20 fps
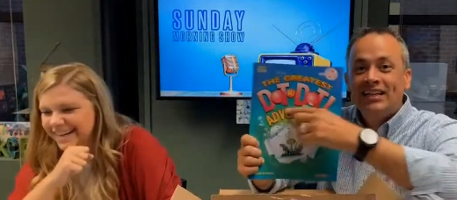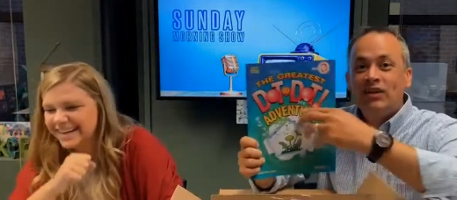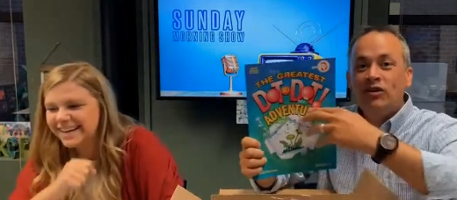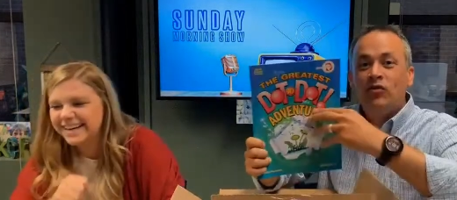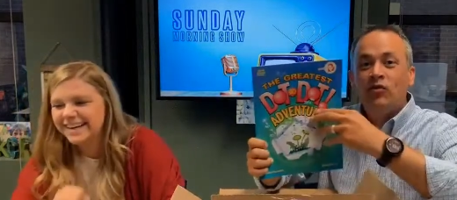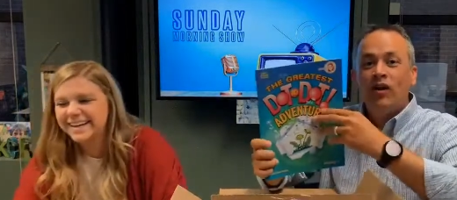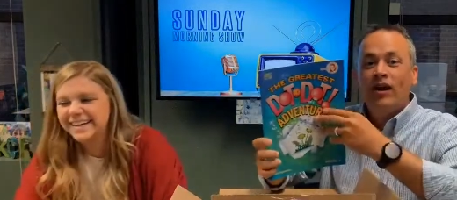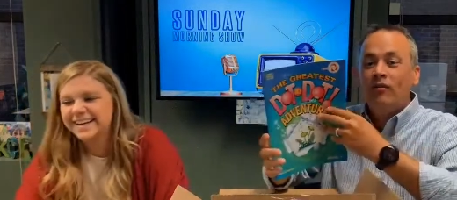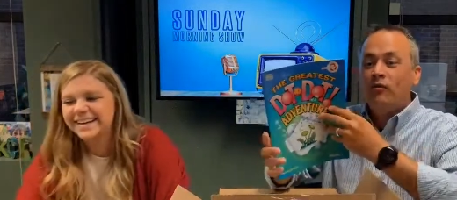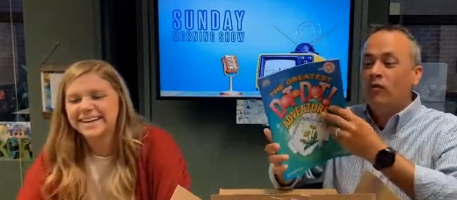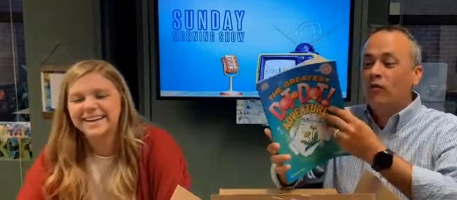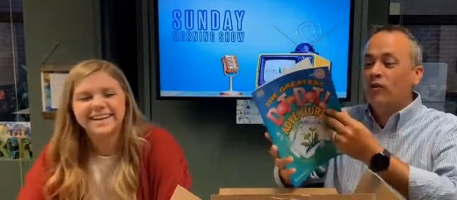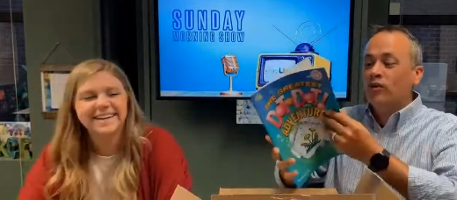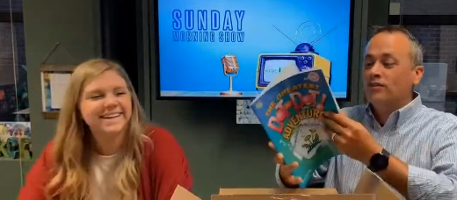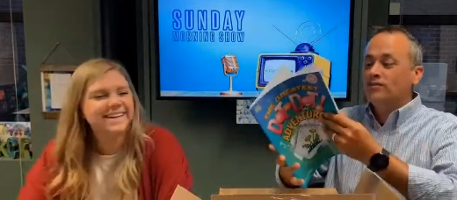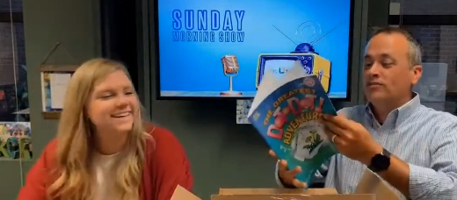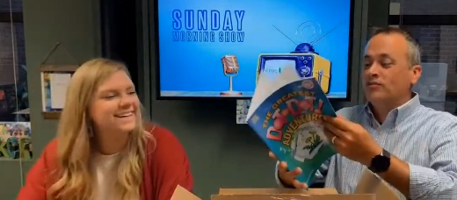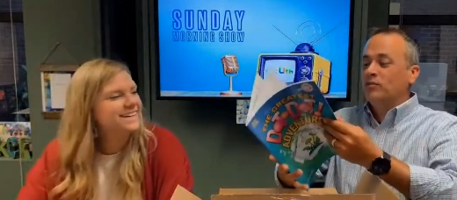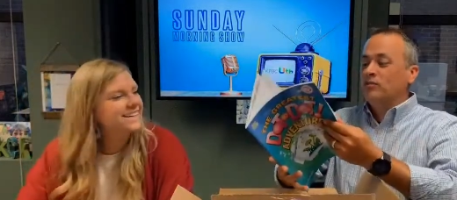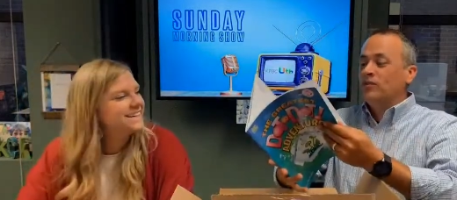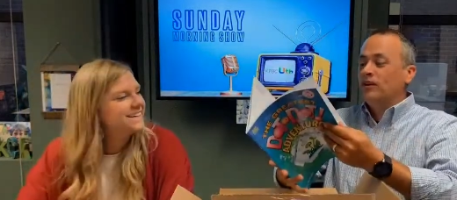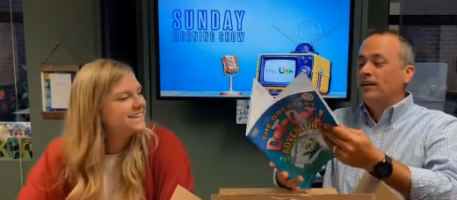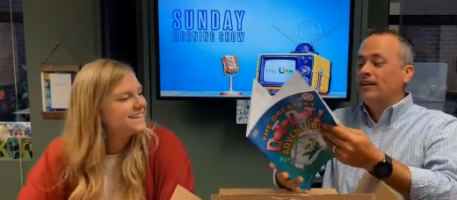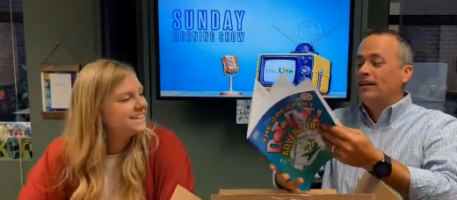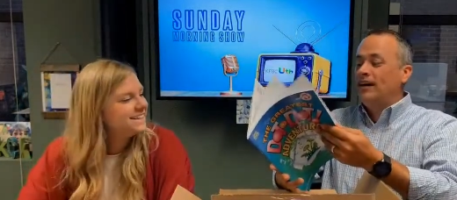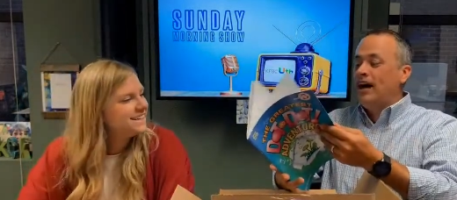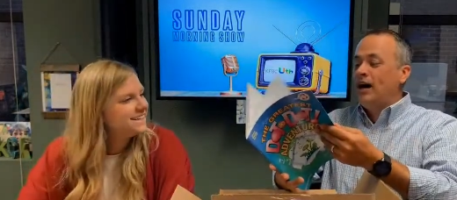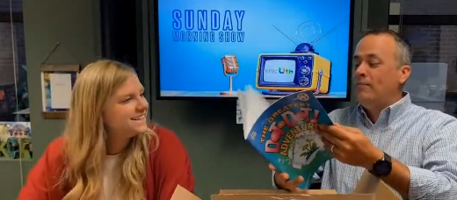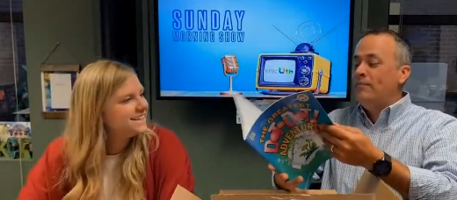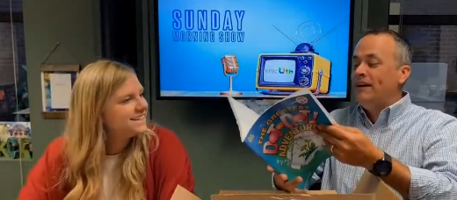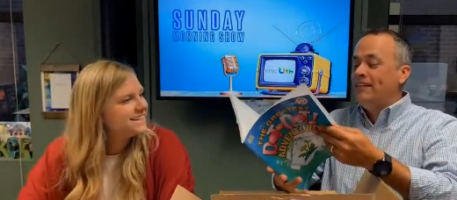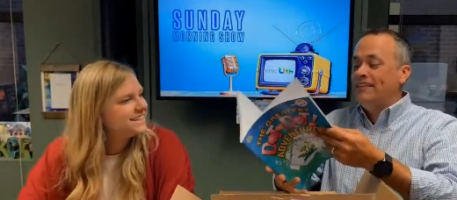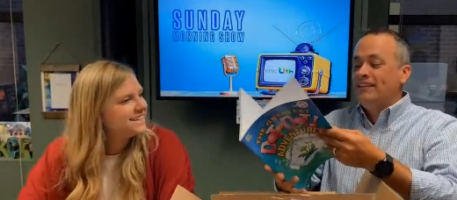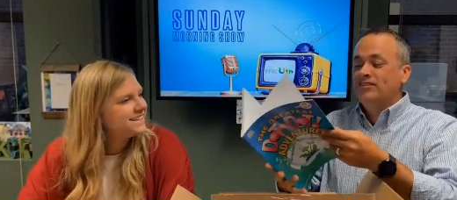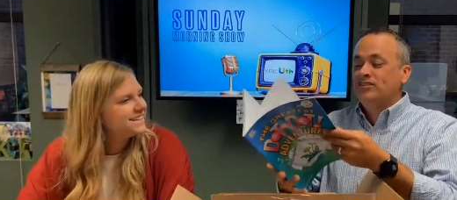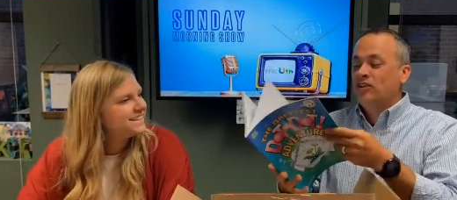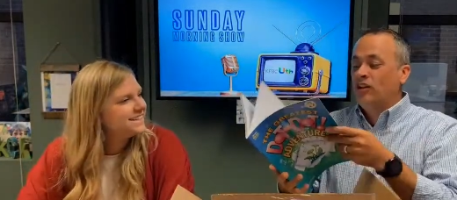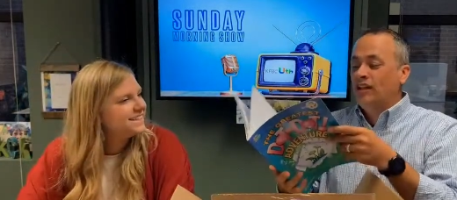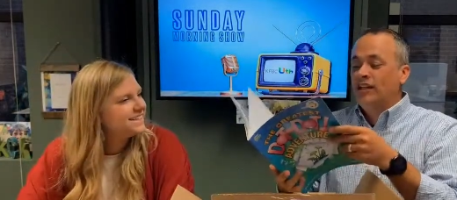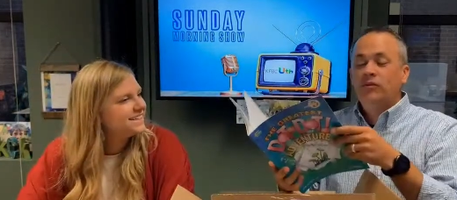Speaker 1: great world's. I'll bet
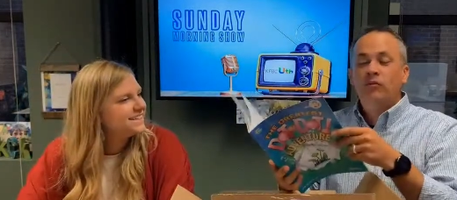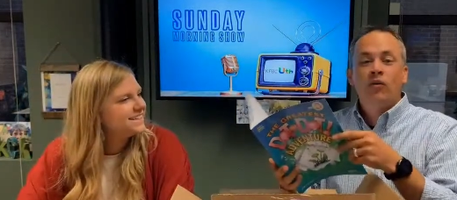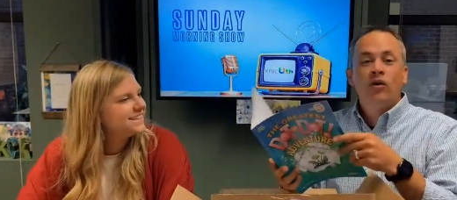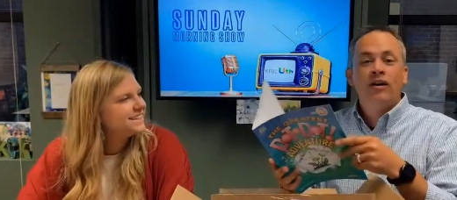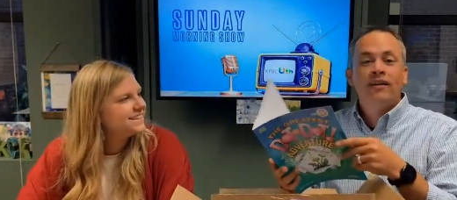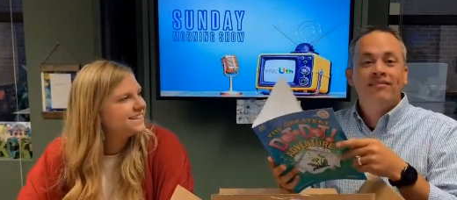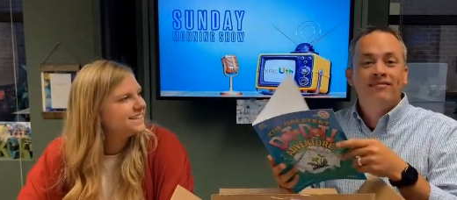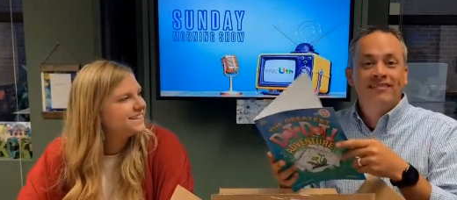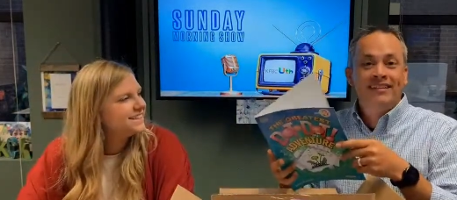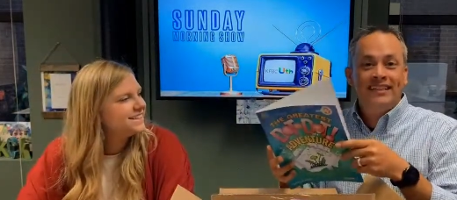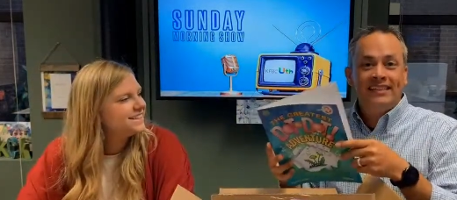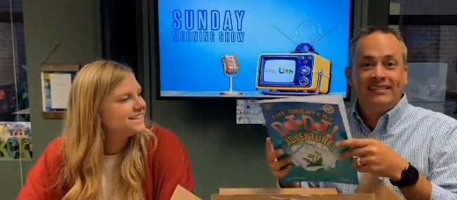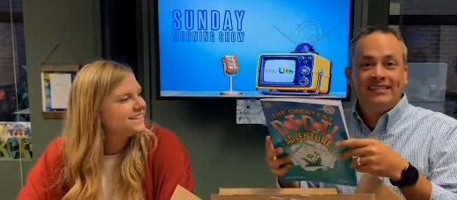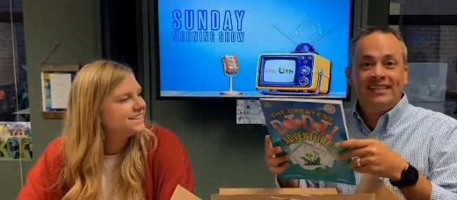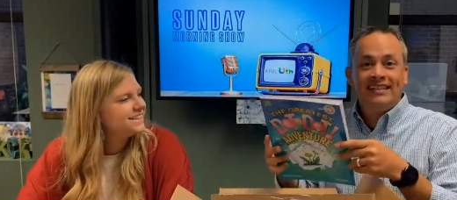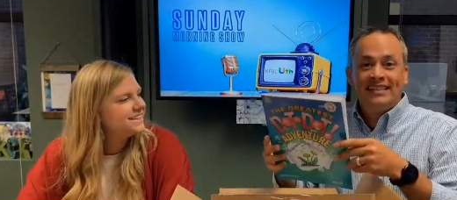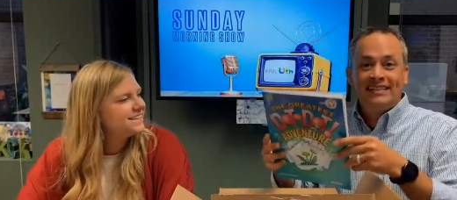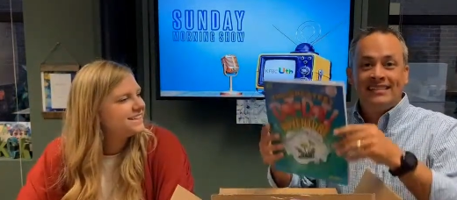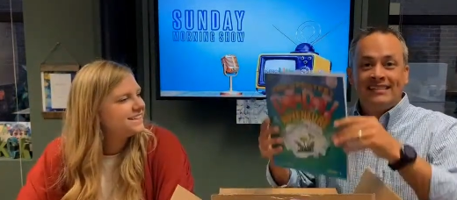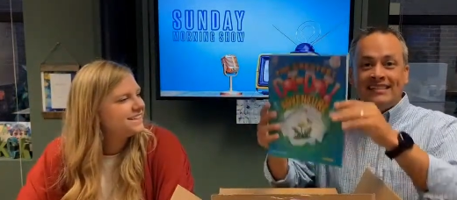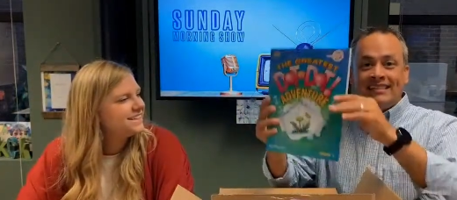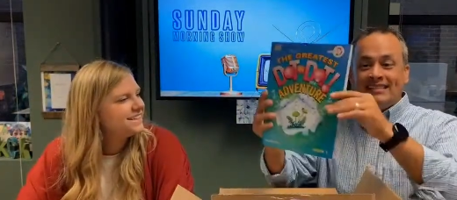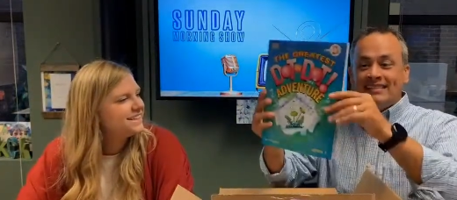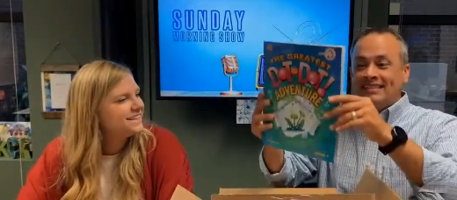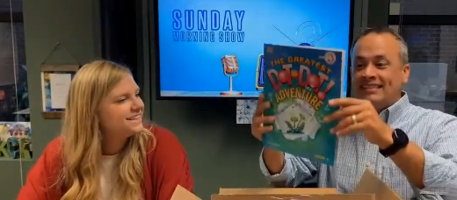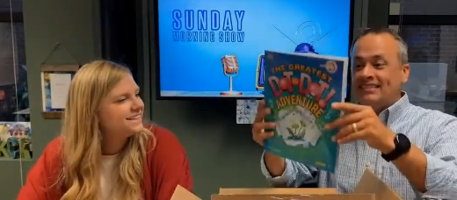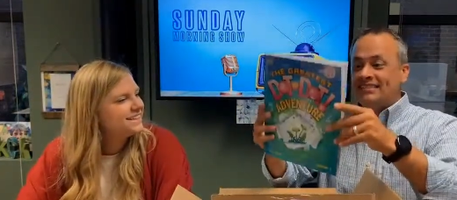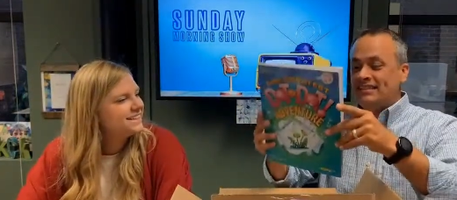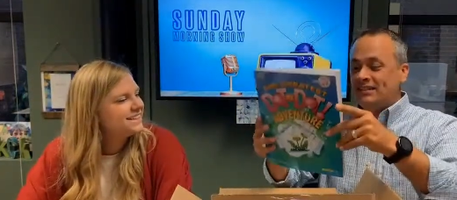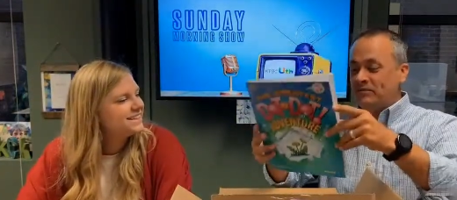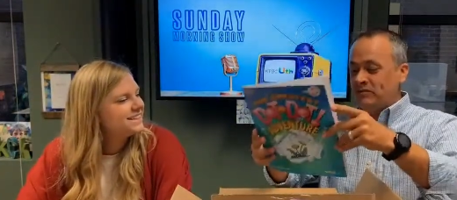there's only one of these in existence,